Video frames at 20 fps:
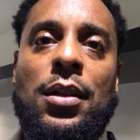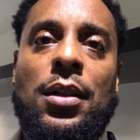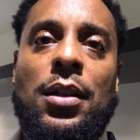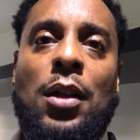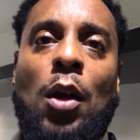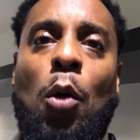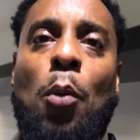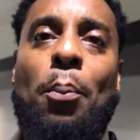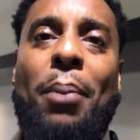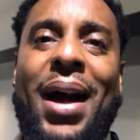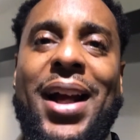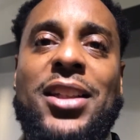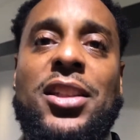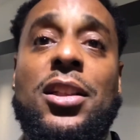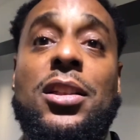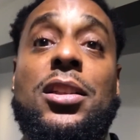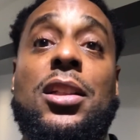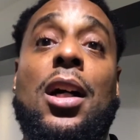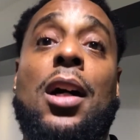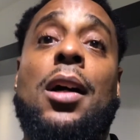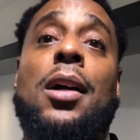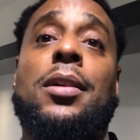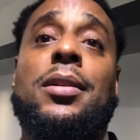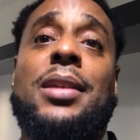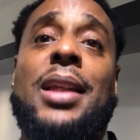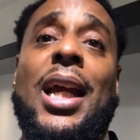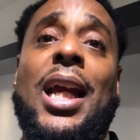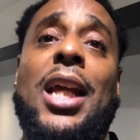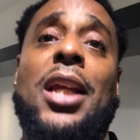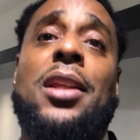Don't bite your tongue
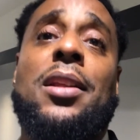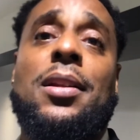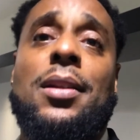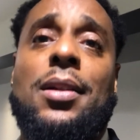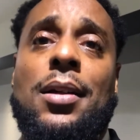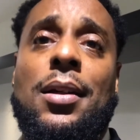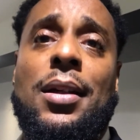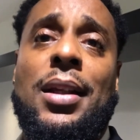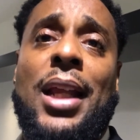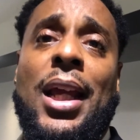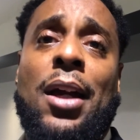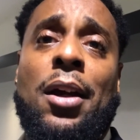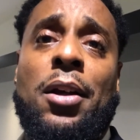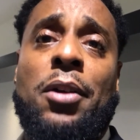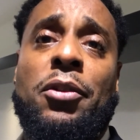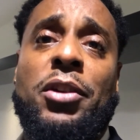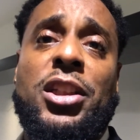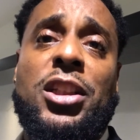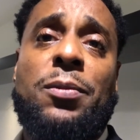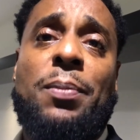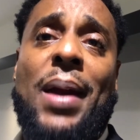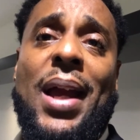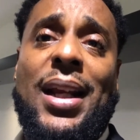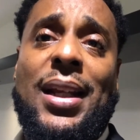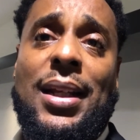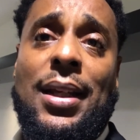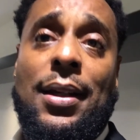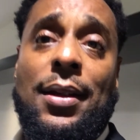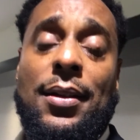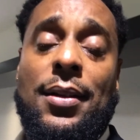thinking they're going to respect
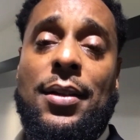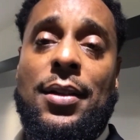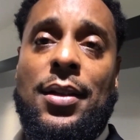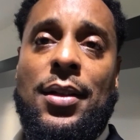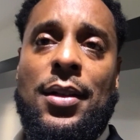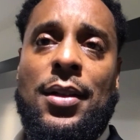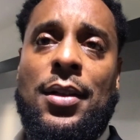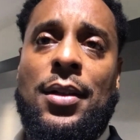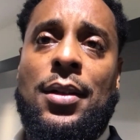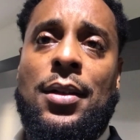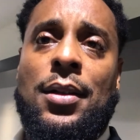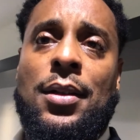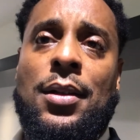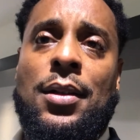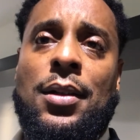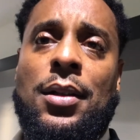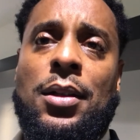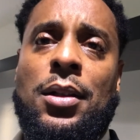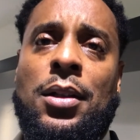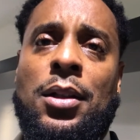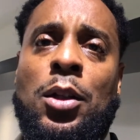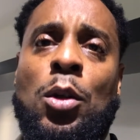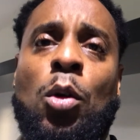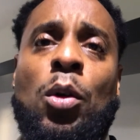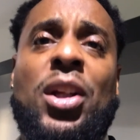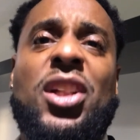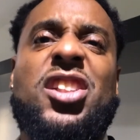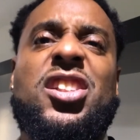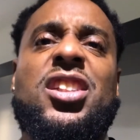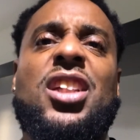it. You're only
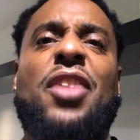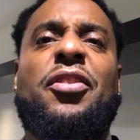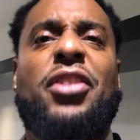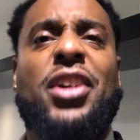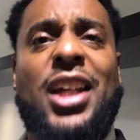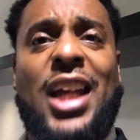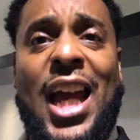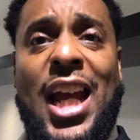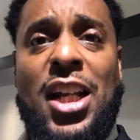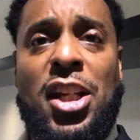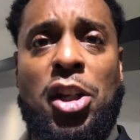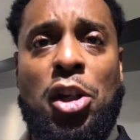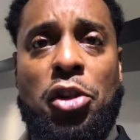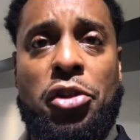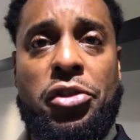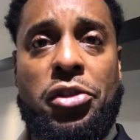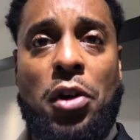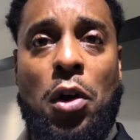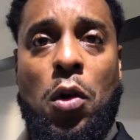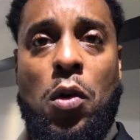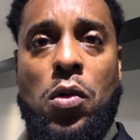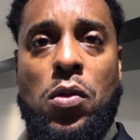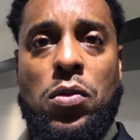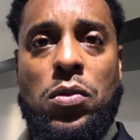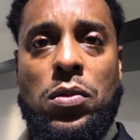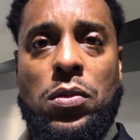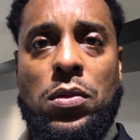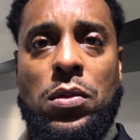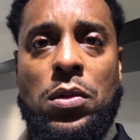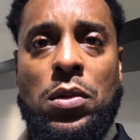suffocating your soul.
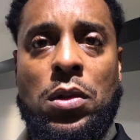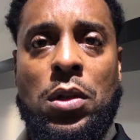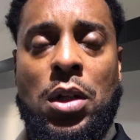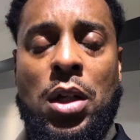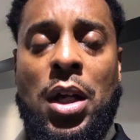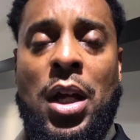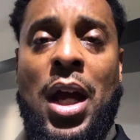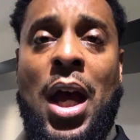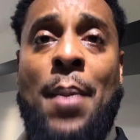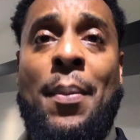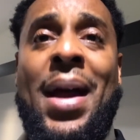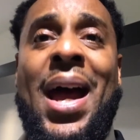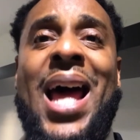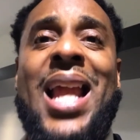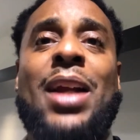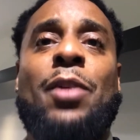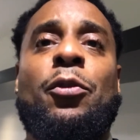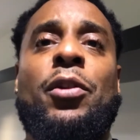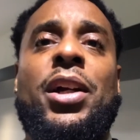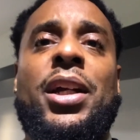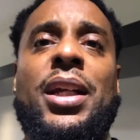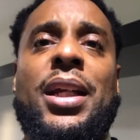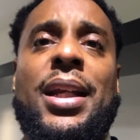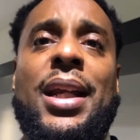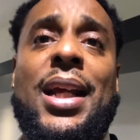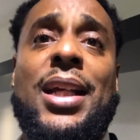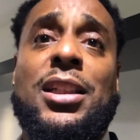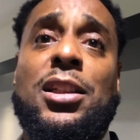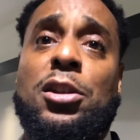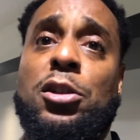I'm Alan
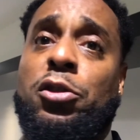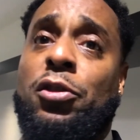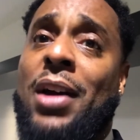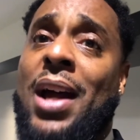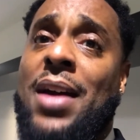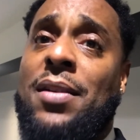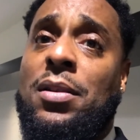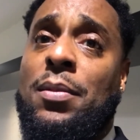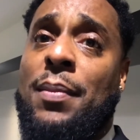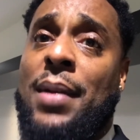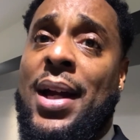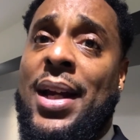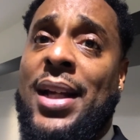Rillionaire. Subscribe to my